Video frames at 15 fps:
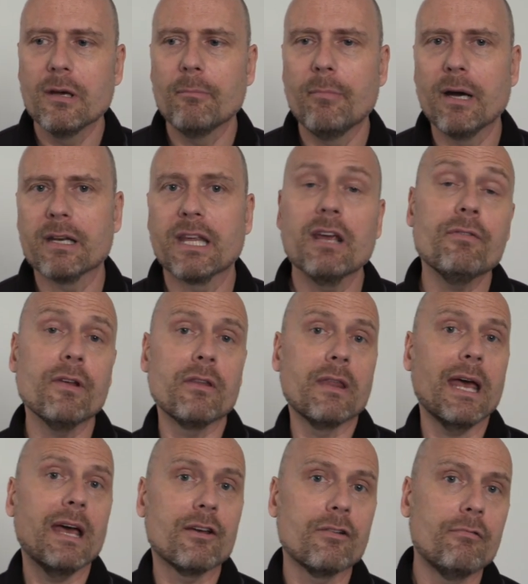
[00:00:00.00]
But given
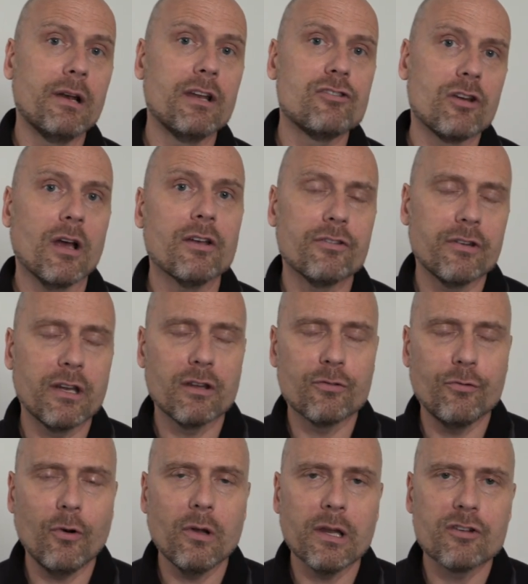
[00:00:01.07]
that religiosity is
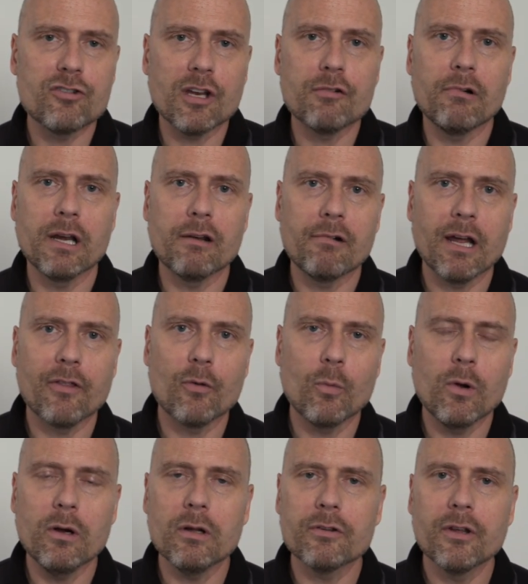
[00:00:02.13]
falling generally around the
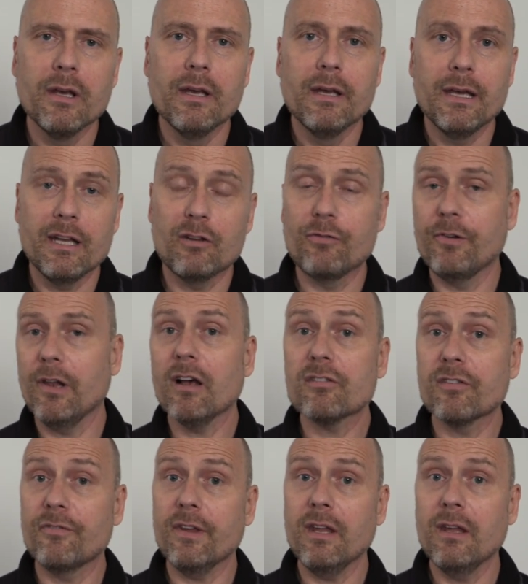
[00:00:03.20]
world, it's
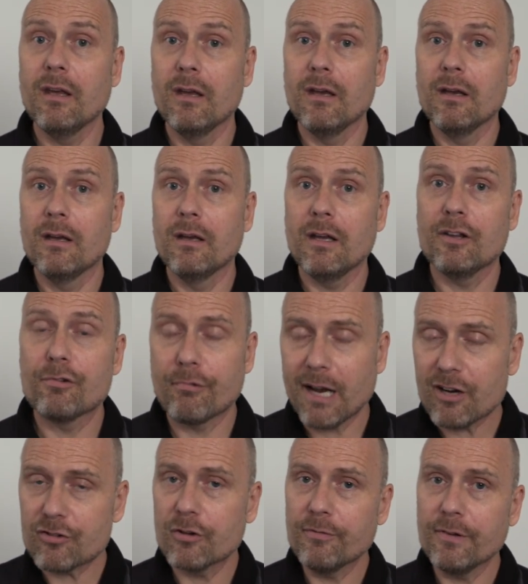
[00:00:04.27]
philosophy, it's
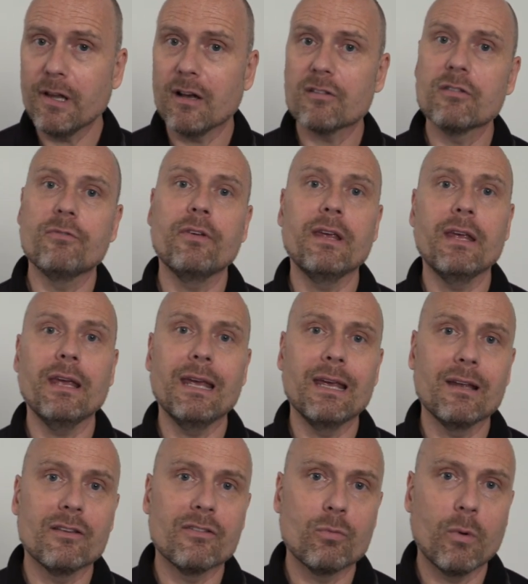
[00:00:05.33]
rational philosophy,
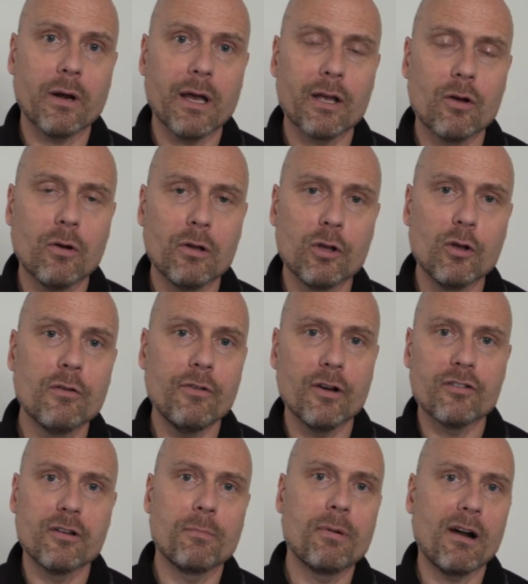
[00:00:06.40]
it's what I call
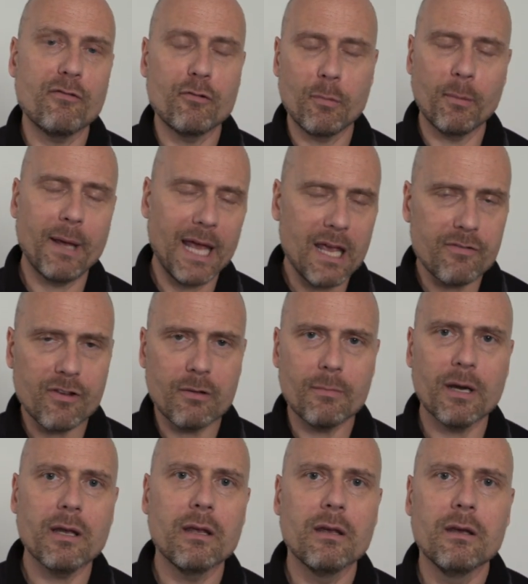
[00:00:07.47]
universally preferable behavior,
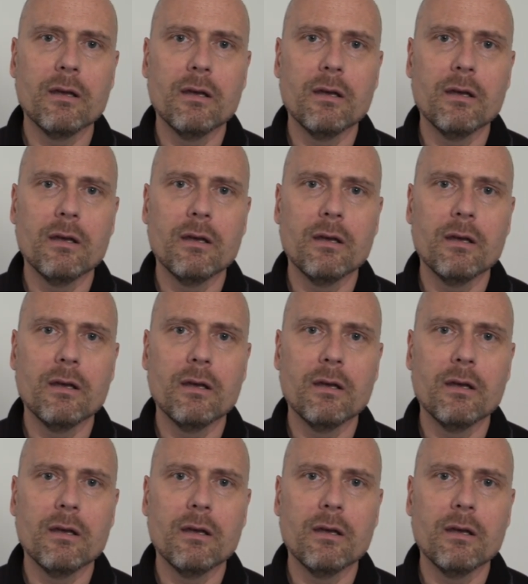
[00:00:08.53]
my